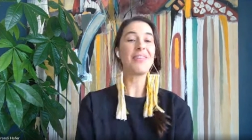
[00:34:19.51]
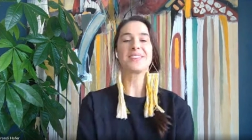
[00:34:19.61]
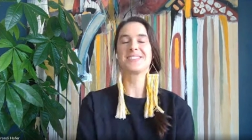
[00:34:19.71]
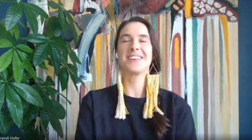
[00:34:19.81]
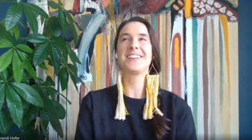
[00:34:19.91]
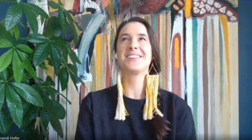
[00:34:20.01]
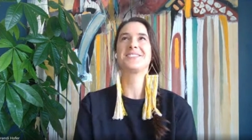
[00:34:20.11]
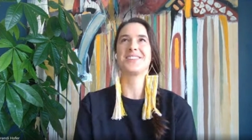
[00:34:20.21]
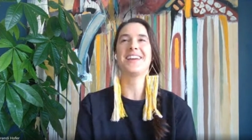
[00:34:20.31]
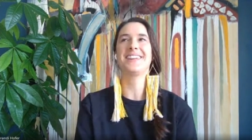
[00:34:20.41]
The sun is
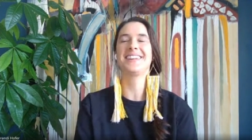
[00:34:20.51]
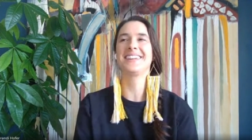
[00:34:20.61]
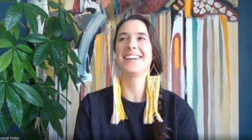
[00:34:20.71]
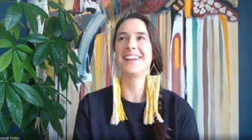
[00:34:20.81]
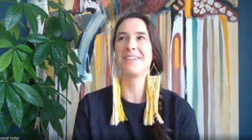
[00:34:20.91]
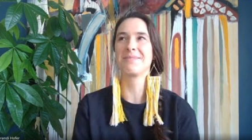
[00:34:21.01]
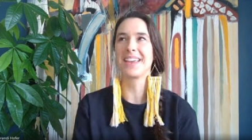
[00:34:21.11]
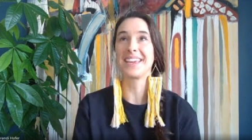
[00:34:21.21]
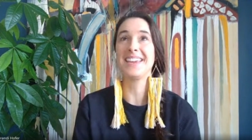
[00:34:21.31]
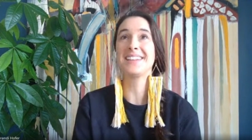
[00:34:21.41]
shining, and I'm
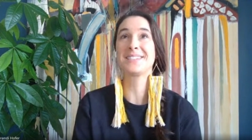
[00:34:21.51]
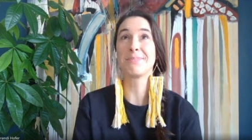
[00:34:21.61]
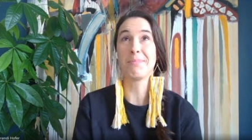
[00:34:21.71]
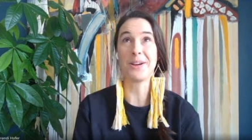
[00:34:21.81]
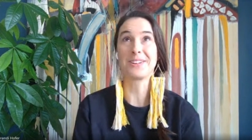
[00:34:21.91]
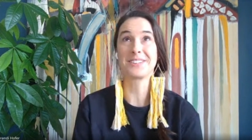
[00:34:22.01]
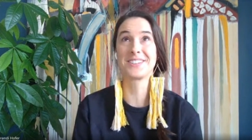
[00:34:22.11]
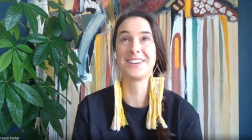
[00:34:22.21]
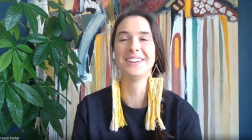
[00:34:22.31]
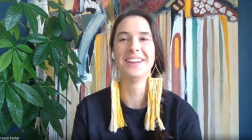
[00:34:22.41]
like, it's
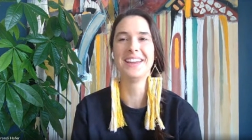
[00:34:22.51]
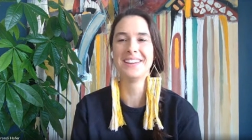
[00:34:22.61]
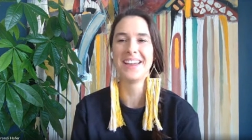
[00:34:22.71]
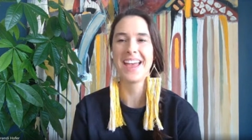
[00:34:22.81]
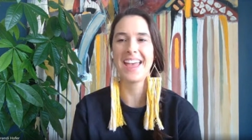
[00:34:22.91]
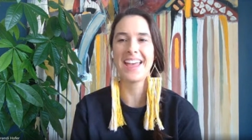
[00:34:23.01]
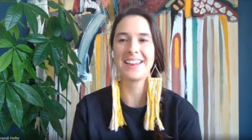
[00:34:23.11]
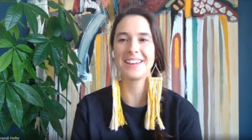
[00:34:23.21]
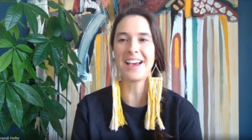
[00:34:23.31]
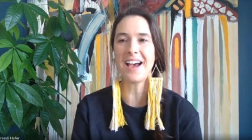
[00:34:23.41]
March,
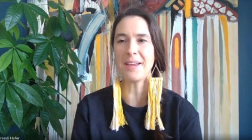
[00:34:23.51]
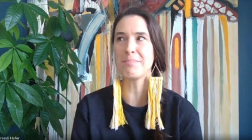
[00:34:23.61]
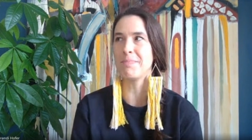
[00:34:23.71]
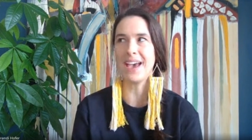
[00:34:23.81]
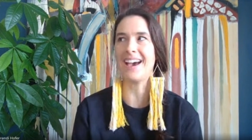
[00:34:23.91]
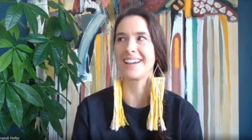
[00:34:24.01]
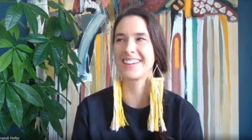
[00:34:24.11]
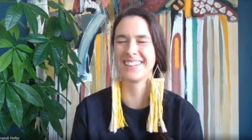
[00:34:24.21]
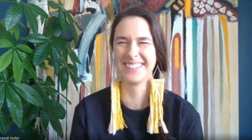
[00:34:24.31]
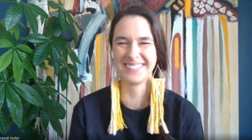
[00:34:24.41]
and I'm back.